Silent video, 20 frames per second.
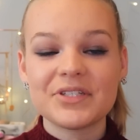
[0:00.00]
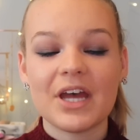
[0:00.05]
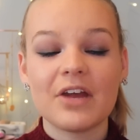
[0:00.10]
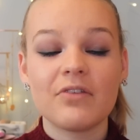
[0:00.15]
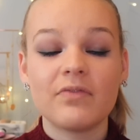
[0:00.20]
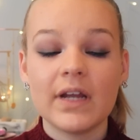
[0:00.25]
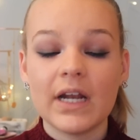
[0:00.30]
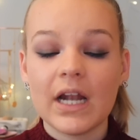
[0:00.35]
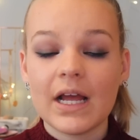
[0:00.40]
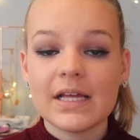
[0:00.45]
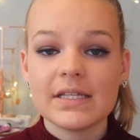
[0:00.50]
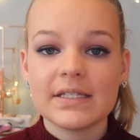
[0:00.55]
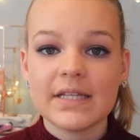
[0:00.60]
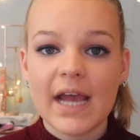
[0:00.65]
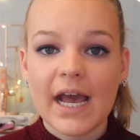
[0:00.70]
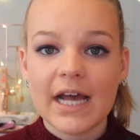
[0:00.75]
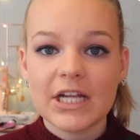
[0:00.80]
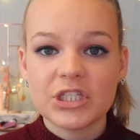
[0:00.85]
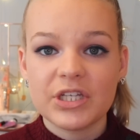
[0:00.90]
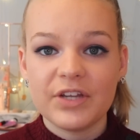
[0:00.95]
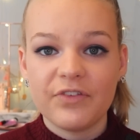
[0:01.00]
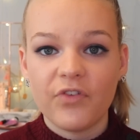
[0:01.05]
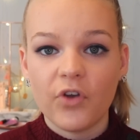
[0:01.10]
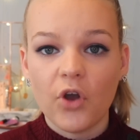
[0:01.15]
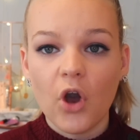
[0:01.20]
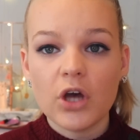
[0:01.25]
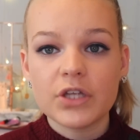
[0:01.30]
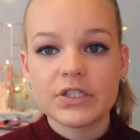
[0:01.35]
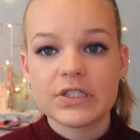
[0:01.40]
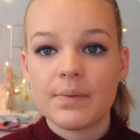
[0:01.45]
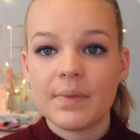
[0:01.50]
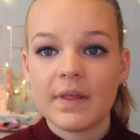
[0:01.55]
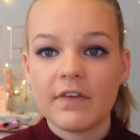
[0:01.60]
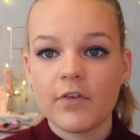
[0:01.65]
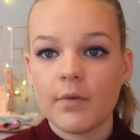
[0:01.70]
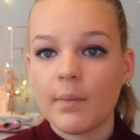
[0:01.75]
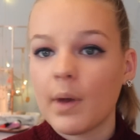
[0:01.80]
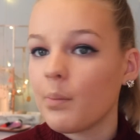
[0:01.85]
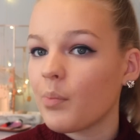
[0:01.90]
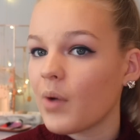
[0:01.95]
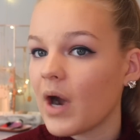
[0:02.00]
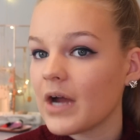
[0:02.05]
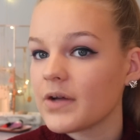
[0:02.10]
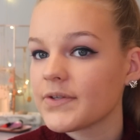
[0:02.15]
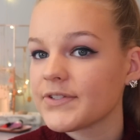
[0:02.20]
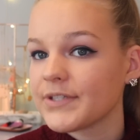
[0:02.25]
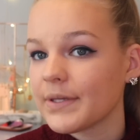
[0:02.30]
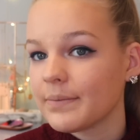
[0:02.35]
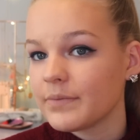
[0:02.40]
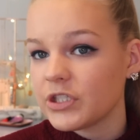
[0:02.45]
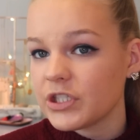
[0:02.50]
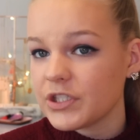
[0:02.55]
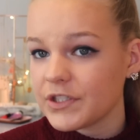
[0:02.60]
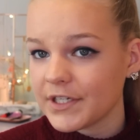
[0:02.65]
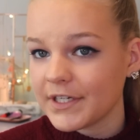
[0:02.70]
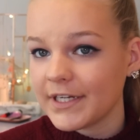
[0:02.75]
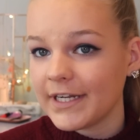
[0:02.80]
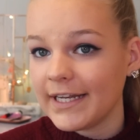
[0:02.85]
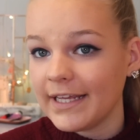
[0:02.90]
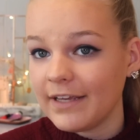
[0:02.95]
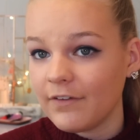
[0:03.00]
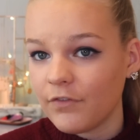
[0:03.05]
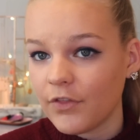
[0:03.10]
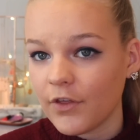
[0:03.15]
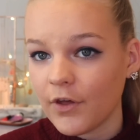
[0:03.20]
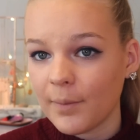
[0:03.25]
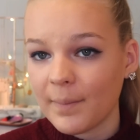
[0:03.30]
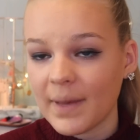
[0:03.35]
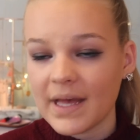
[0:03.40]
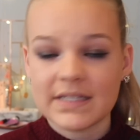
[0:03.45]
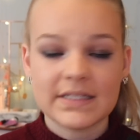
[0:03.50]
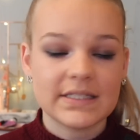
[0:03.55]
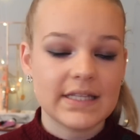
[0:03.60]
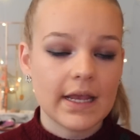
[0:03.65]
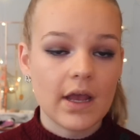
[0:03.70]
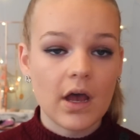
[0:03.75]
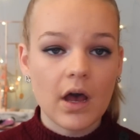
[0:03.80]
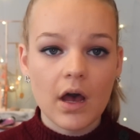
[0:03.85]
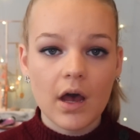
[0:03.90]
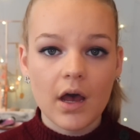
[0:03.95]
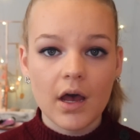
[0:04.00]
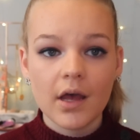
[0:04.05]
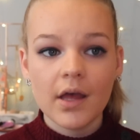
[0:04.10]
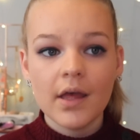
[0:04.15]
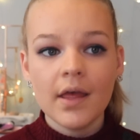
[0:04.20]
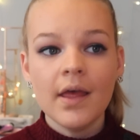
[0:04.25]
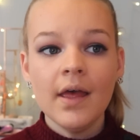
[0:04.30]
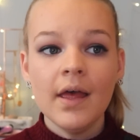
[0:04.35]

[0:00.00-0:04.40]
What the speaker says: I realised I actually forgot something for my brows, so I'm just going to leave them as they are.